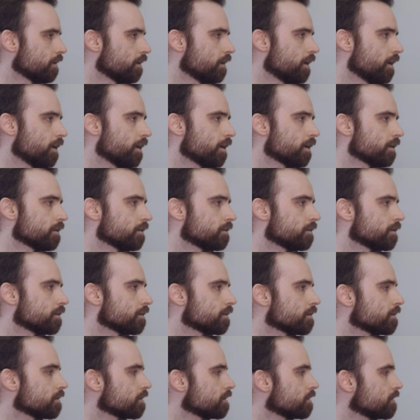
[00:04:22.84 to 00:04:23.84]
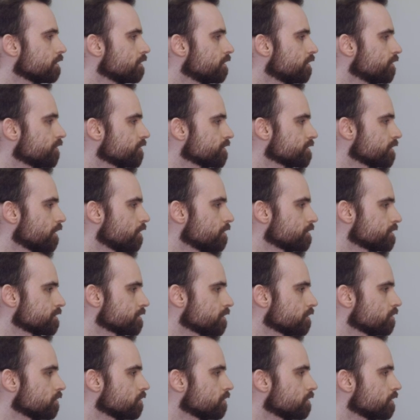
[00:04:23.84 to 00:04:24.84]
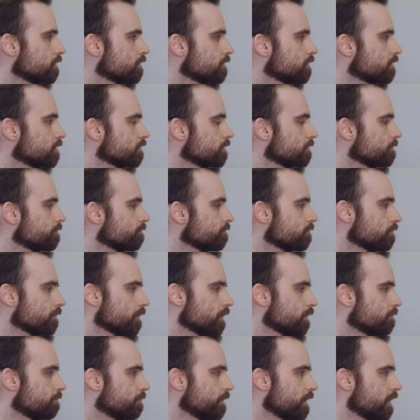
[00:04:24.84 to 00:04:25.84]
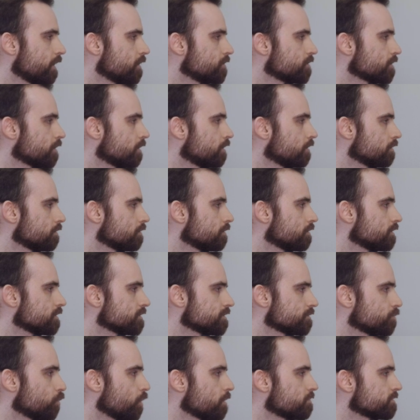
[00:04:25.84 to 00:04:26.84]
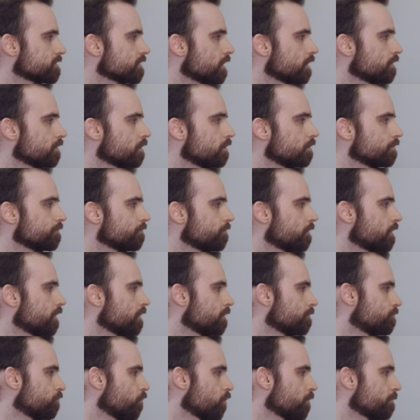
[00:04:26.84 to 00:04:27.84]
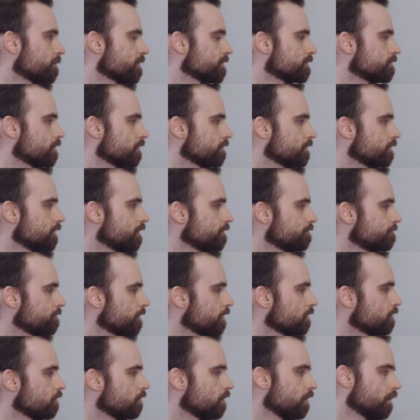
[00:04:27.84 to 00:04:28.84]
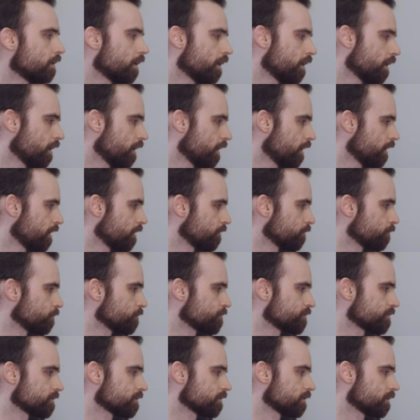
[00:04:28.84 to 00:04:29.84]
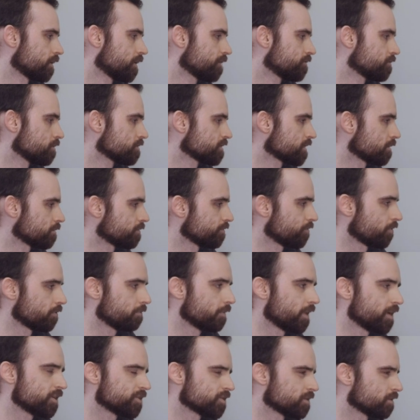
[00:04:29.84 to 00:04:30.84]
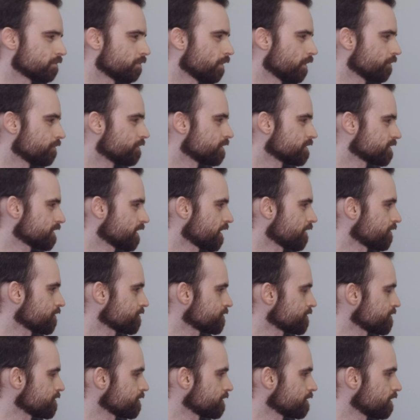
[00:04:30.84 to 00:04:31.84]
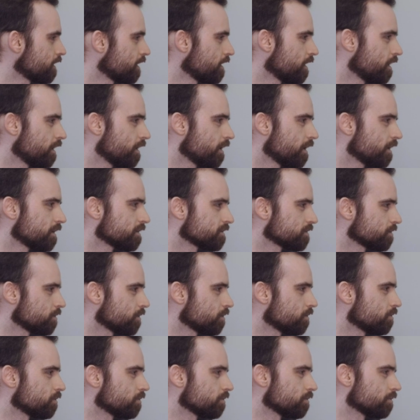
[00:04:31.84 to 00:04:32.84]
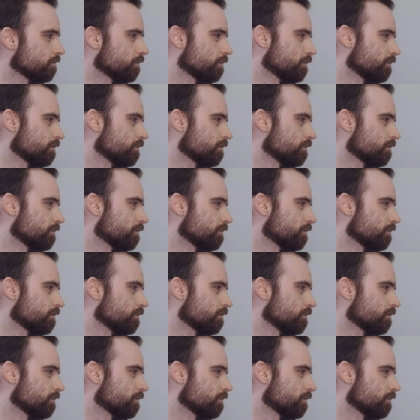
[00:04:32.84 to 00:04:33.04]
and here's also a page on this website called fileformat.info, which gives you some information about this character. So